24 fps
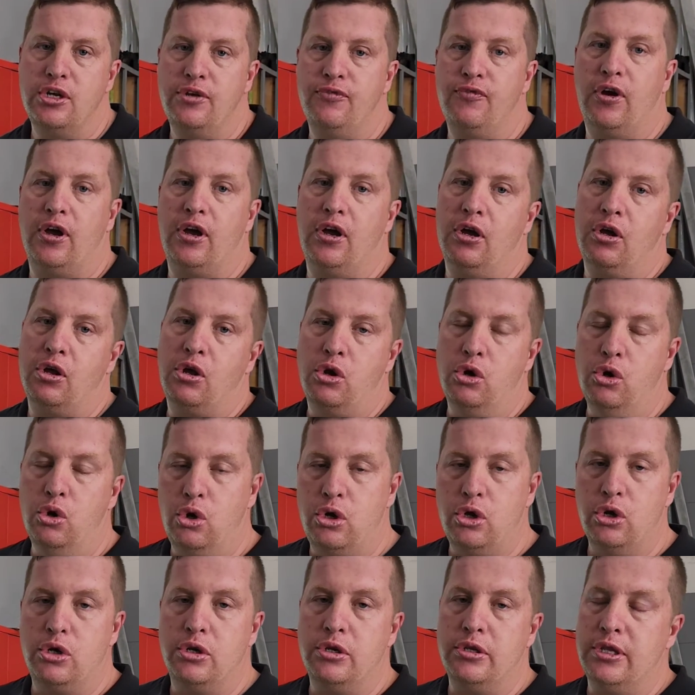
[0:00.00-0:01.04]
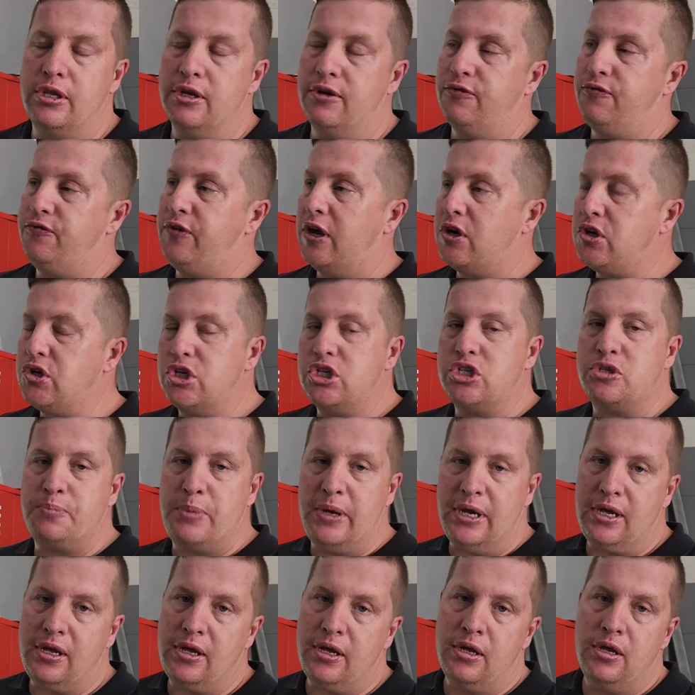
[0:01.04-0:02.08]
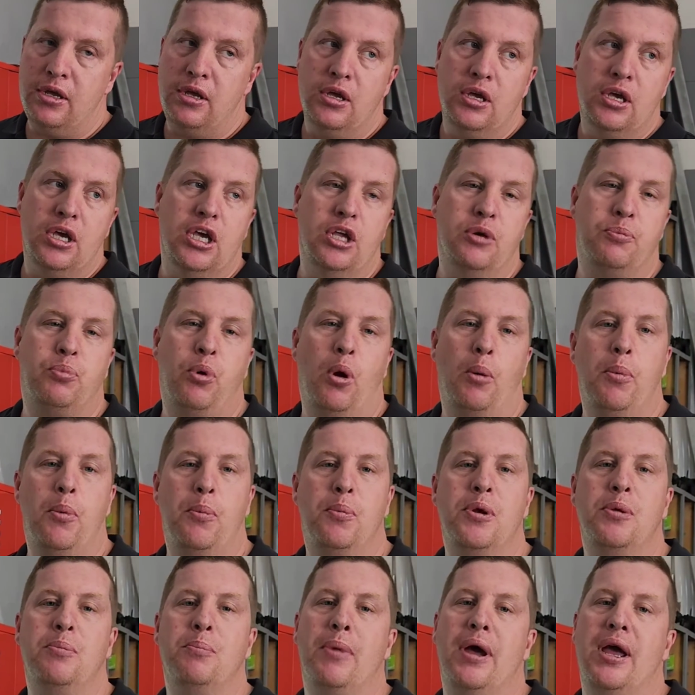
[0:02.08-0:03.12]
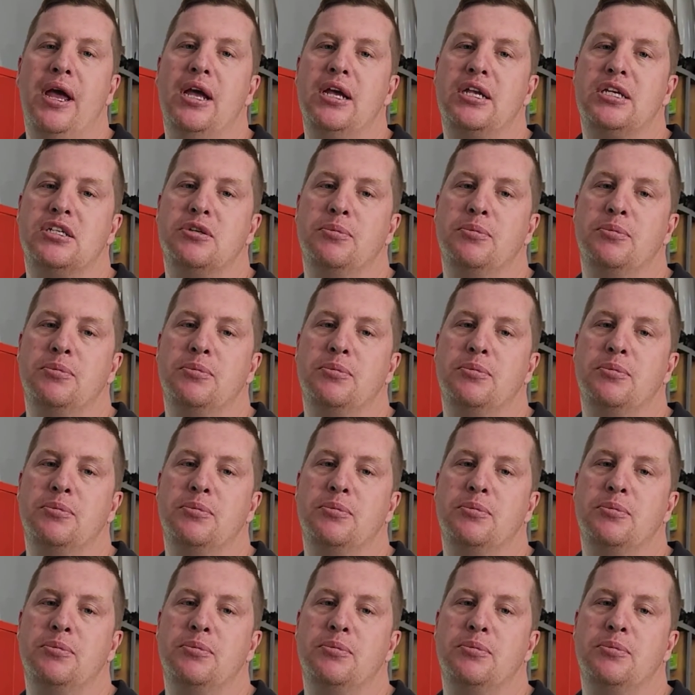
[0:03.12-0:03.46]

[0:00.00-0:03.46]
If I look at the factory spec, it probably makes